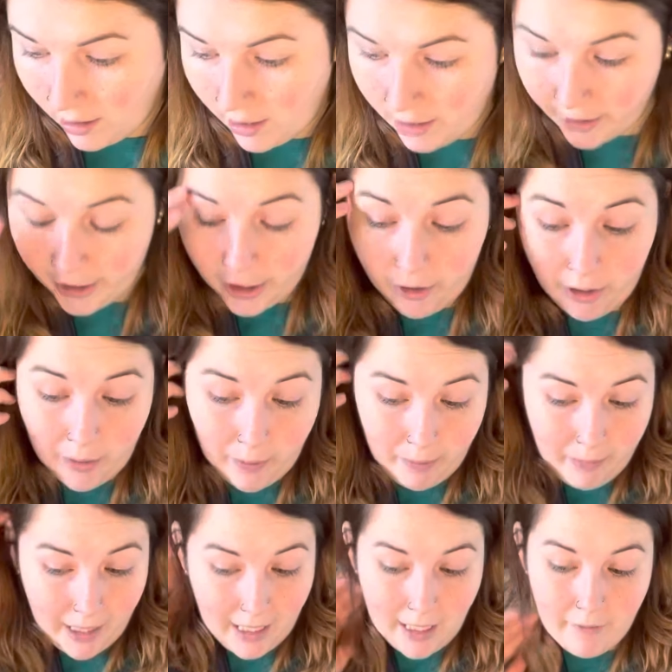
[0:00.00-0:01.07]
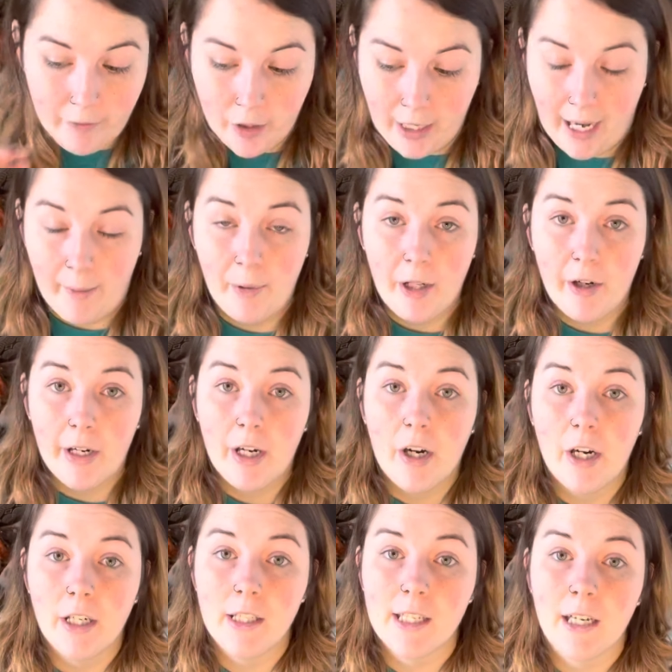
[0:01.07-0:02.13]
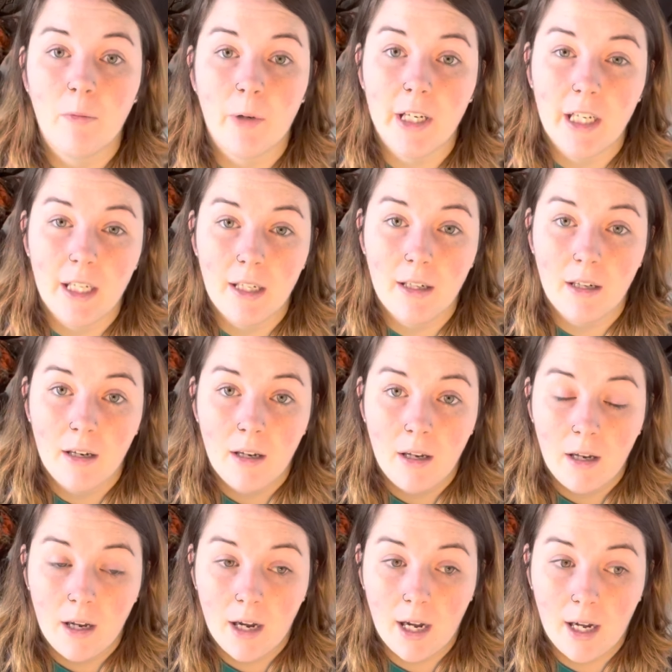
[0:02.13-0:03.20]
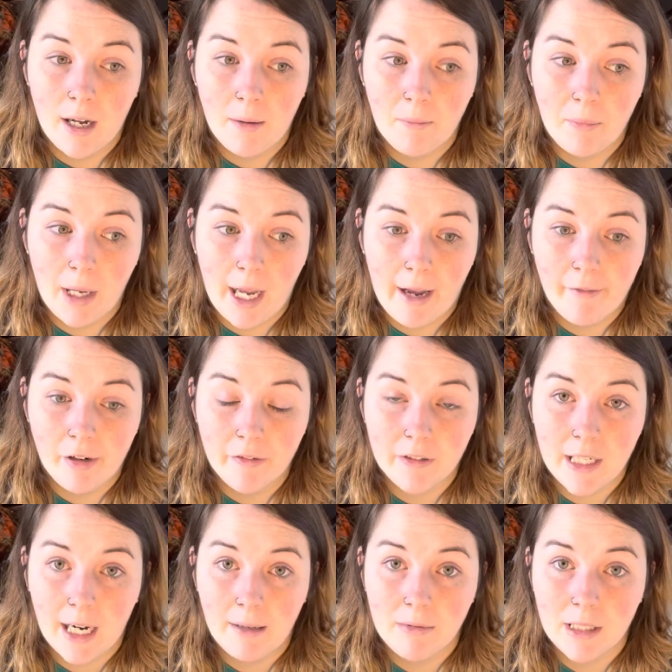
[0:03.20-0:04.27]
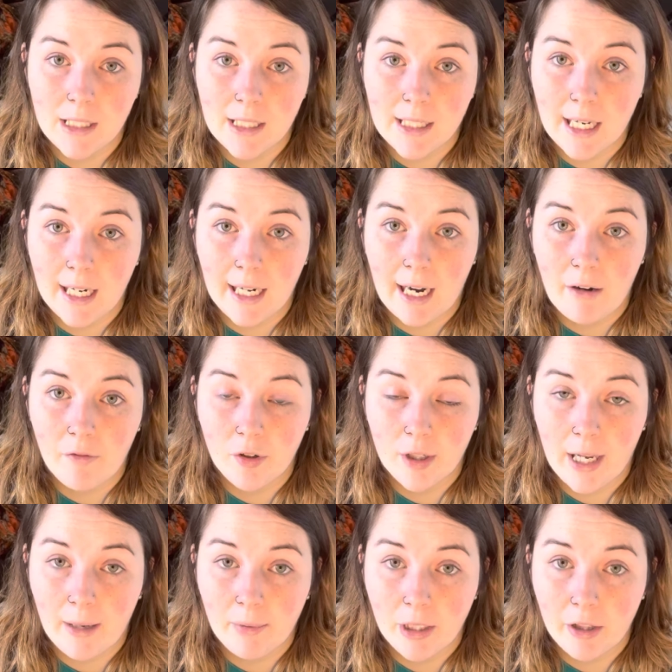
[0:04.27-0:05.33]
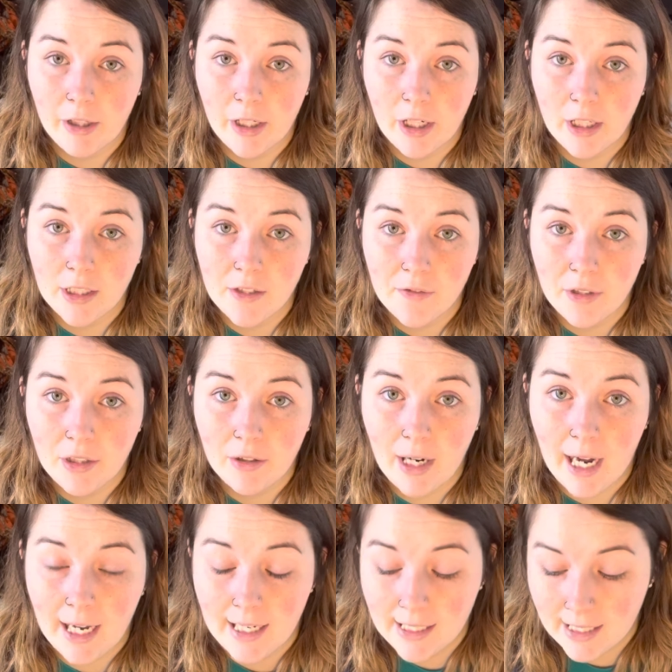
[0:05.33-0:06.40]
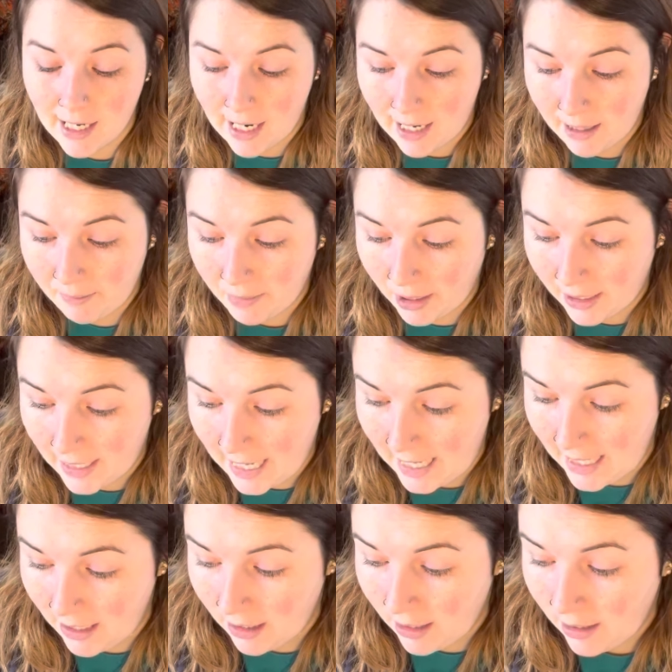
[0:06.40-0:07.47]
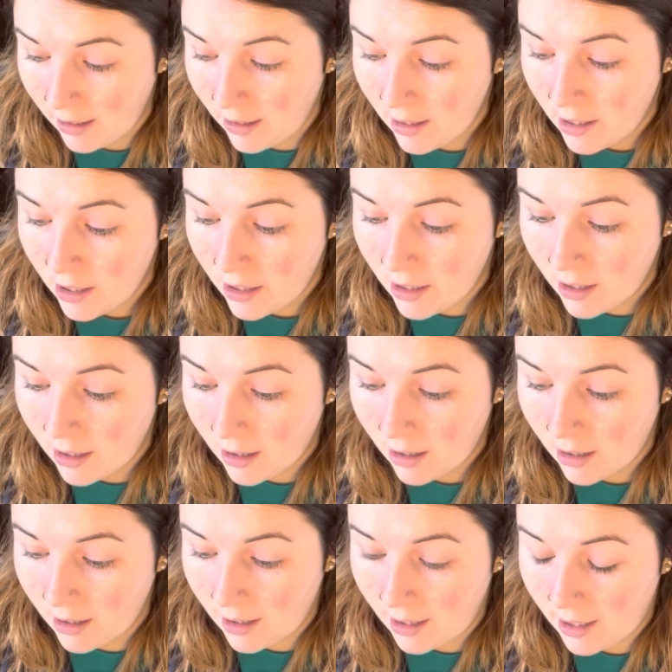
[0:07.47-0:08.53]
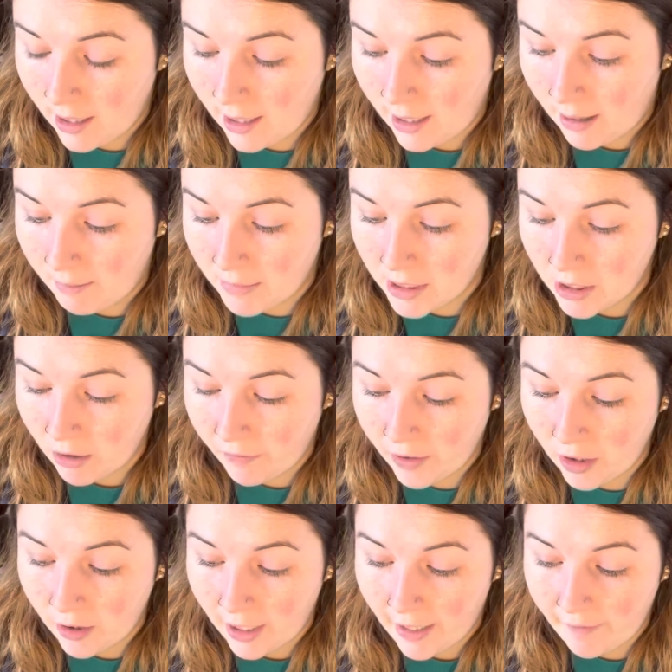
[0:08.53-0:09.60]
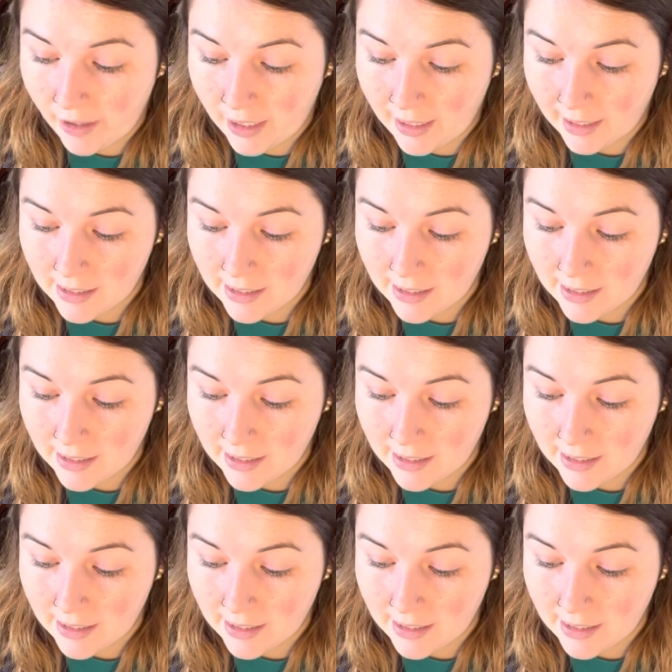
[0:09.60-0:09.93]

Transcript: you're going to be making vocabulary cards, and we didn't have enough time to send out vocabulary cards for you guys on Monday. So if you don't have index